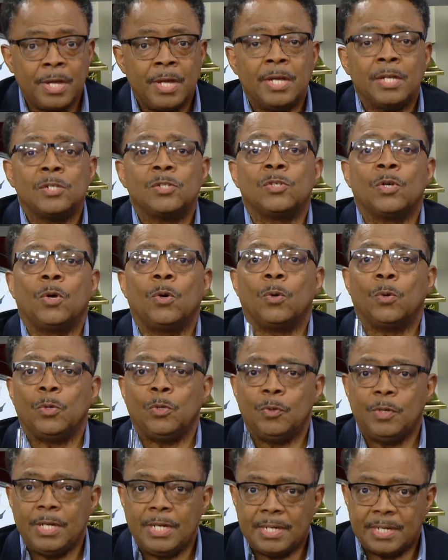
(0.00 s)
so you
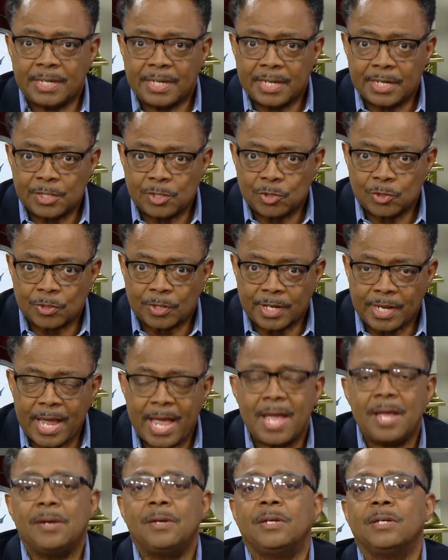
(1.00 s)
need to get your
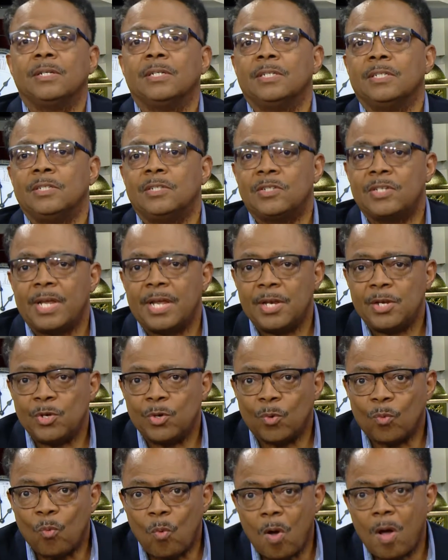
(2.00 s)
canned goods and your
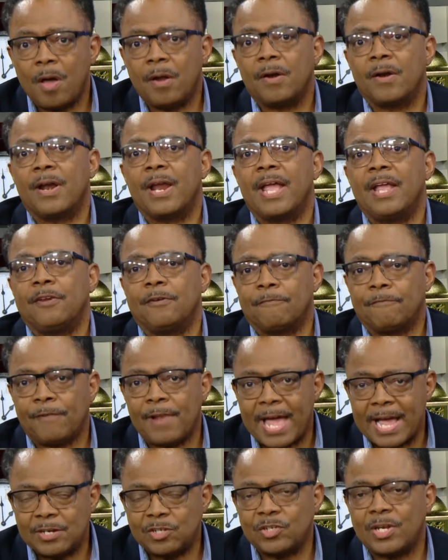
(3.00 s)
water, and your
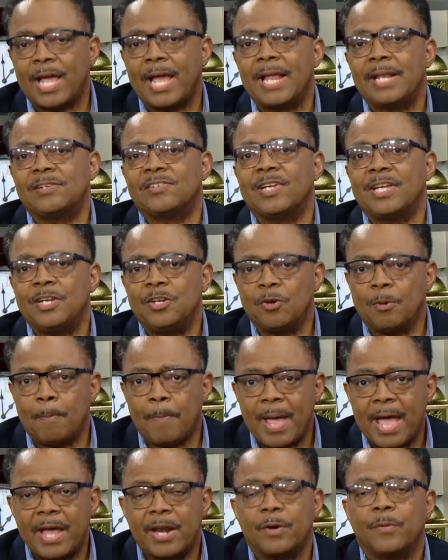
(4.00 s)
flashlights, and your
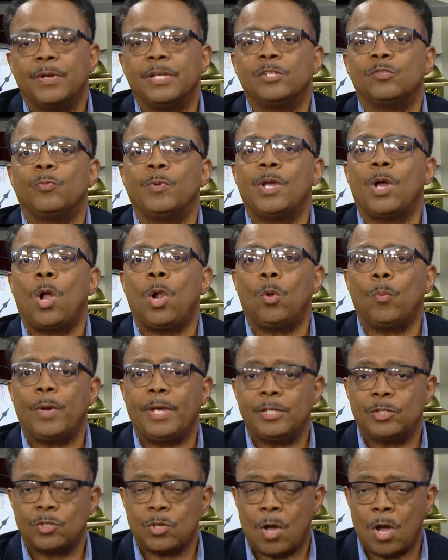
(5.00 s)
batteries. We
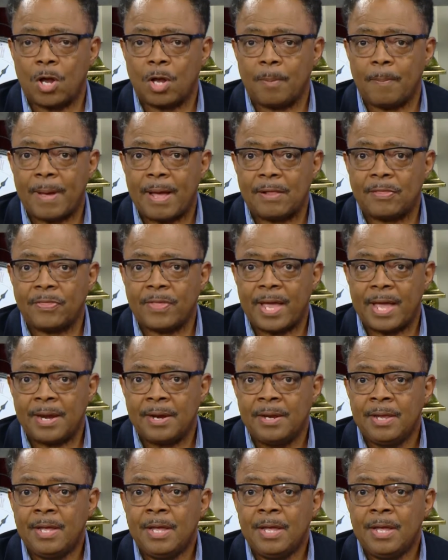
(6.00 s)
always talk about that.